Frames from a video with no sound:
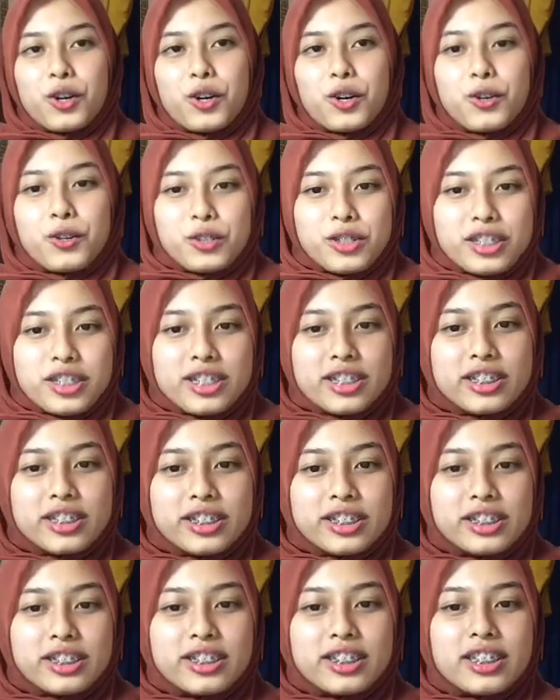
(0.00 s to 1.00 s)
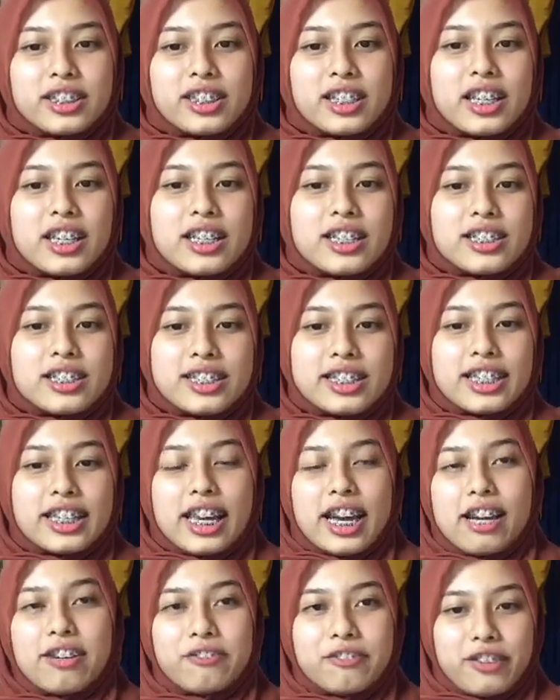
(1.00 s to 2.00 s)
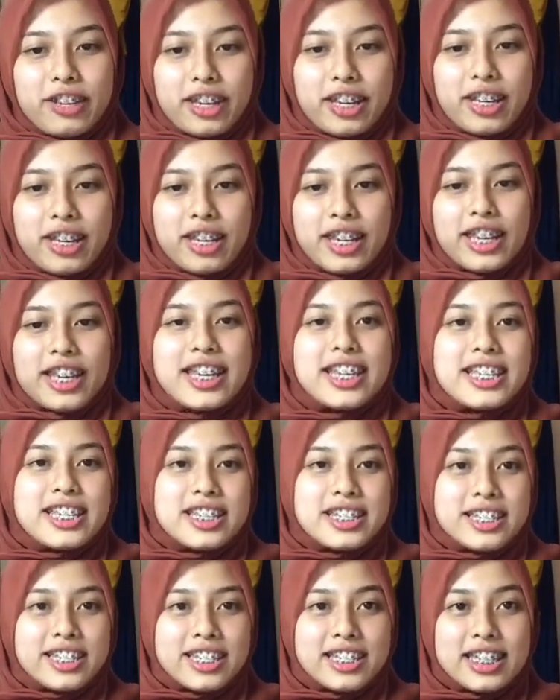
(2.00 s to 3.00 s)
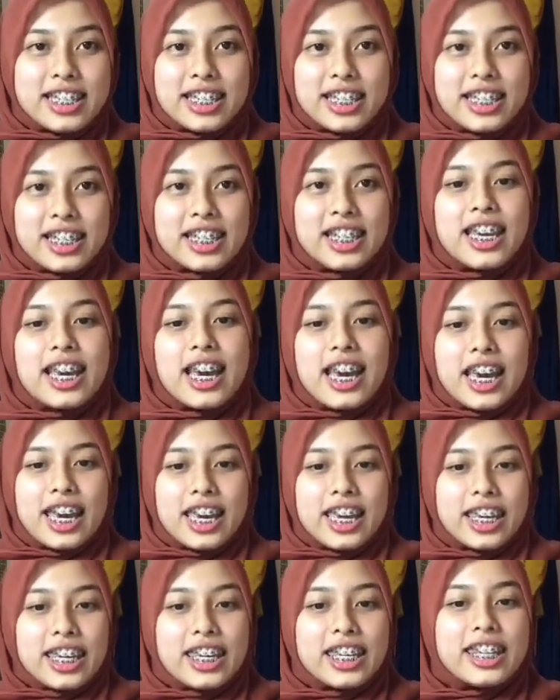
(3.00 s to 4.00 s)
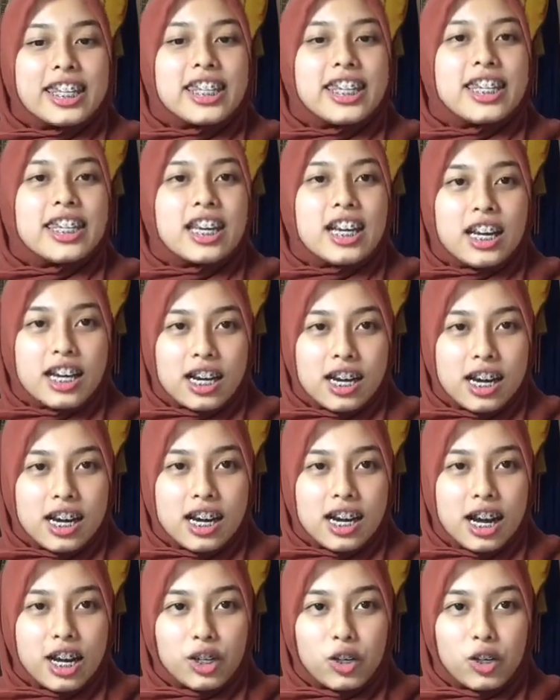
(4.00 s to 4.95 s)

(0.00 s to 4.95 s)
ordered the cafe she in a